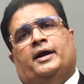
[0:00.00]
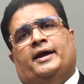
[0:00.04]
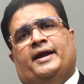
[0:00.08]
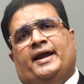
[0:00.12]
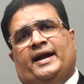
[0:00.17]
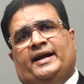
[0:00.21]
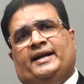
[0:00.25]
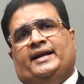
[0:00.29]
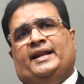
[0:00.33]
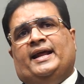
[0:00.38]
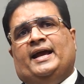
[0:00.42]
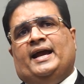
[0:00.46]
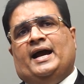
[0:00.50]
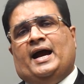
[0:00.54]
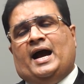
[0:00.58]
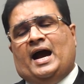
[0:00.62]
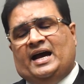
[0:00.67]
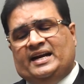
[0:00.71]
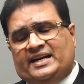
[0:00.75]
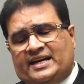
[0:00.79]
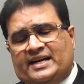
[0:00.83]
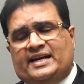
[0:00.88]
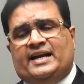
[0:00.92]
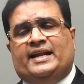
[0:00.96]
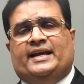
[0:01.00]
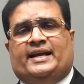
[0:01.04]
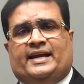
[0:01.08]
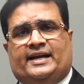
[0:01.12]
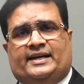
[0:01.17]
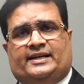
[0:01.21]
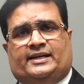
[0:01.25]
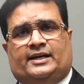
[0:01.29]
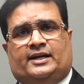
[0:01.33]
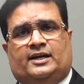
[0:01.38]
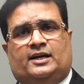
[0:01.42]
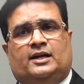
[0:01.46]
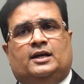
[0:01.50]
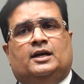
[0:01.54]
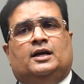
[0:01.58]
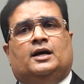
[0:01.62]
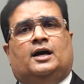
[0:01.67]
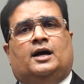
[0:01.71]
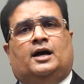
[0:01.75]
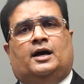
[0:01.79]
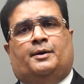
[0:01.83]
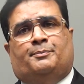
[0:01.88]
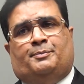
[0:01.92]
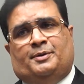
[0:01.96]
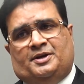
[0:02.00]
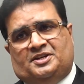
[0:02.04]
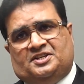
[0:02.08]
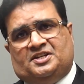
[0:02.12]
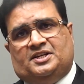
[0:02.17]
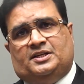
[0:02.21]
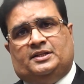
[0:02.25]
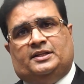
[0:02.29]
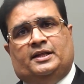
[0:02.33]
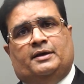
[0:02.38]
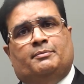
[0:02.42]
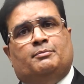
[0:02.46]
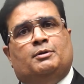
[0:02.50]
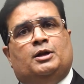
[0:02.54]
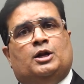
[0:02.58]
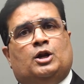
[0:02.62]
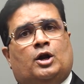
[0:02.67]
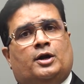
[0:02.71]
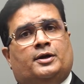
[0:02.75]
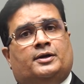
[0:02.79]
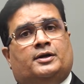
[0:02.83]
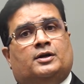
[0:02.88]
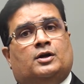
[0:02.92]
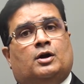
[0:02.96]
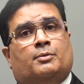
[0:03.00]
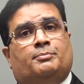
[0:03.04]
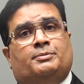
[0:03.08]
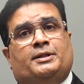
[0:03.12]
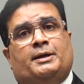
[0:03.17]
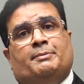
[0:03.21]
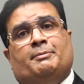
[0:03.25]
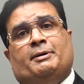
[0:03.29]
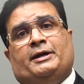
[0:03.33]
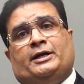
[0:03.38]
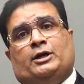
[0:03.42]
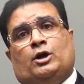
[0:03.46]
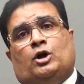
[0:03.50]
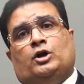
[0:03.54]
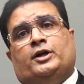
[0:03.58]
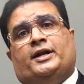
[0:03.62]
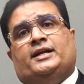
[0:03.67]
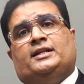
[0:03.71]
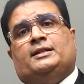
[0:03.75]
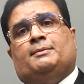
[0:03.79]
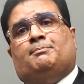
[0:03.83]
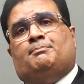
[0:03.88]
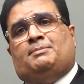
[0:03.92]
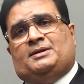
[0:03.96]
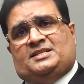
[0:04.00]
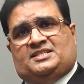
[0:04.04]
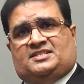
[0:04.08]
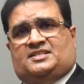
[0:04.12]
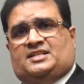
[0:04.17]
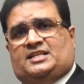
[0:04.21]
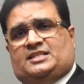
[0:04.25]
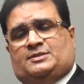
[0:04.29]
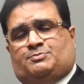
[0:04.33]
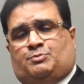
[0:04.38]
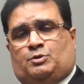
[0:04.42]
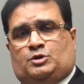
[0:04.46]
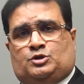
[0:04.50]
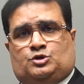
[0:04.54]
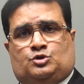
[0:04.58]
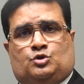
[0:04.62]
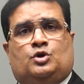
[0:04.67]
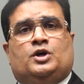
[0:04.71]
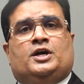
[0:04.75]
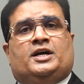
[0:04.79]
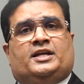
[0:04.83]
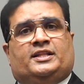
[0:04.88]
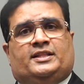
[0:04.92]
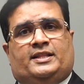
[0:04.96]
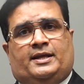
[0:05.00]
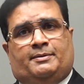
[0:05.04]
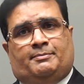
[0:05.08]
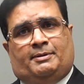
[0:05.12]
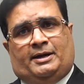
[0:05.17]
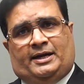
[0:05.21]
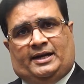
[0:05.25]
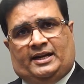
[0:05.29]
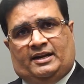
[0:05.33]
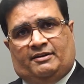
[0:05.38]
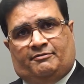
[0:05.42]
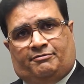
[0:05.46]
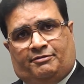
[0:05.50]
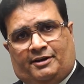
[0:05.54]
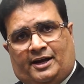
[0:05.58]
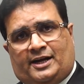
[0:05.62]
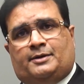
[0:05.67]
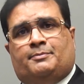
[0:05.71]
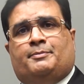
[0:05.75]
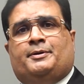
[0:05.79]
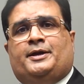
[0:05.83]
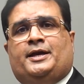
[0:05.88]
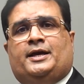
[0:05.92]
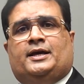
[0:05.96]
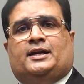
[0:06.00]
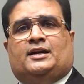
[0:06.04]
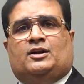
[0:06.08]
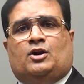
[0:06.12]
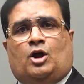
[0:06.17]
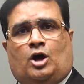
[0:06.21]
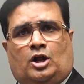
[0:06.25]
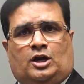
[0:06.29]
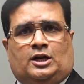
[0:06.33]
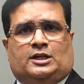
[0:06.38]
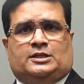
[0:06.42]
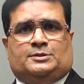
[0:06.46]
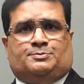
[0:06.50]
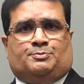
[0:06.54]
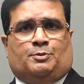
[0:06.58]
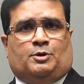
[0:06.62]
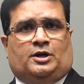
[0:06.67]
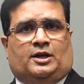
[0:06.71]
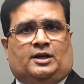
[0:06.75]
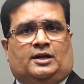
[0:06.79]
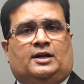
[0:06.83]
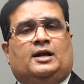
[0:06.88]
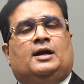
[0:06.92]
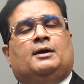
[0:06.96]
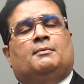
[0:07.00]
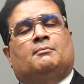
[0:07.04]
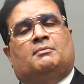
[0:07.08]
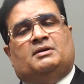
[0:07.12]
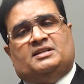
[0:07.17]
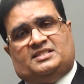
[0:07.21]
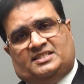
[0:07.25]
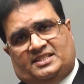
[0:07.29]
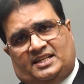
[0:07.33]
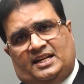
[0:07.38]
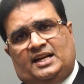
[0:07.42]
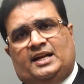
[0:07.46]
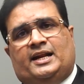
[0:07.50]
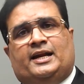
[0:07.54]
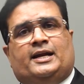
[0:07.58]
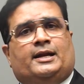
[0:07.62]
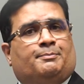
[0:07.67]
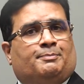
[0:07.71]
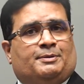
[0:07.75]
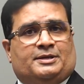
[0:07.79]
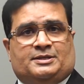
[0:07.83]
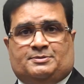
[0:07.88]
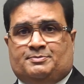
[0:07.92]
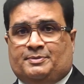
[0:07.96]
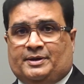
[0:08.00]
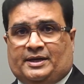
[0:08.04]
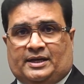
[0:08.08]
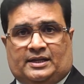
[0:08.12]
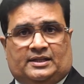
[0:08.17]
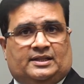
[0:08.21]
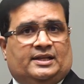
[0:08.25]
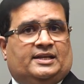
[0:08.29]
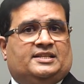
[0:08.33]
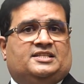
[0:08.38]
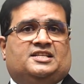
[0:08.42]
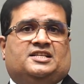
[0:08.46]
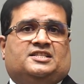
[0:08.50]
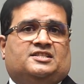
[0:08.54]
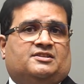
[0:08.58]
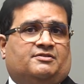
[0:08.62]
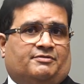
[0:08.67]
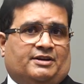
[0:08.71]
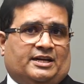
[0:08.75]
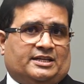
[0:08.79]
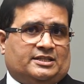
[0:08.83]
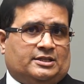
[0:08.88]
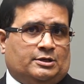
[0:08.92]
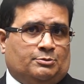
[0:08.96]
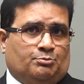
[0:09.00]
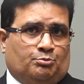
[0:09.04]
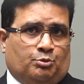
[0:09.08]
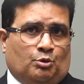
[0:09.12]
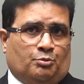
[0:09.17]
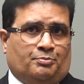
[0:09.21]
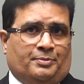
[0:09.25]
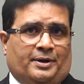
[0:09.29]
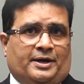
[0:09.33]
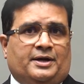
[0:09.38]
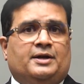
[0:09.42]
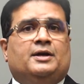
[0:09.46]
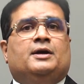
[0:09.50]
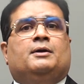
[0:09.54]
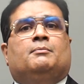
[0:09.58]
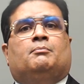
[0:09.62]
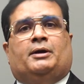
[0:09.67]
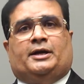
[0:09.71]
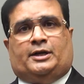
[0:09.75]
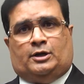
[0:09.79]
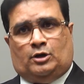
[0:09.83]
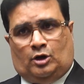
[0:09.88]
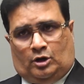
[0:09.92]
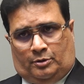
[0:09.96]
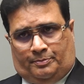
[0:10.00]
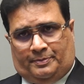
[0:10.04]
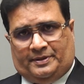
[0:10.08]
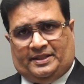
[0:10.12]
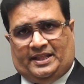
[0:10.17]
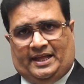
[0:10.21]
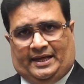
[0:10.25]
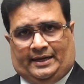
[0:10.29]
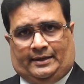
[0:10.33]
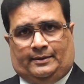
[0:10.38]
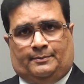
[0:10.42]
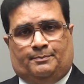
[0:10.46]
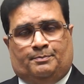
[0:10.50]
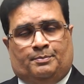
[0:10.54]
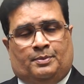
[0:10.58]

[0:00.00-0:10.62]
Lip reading: get an unindicated patient, they might not get the best response. So they might in fact be a non-responder, but still get a pacemaker, the ejection fraction improvement might not be there.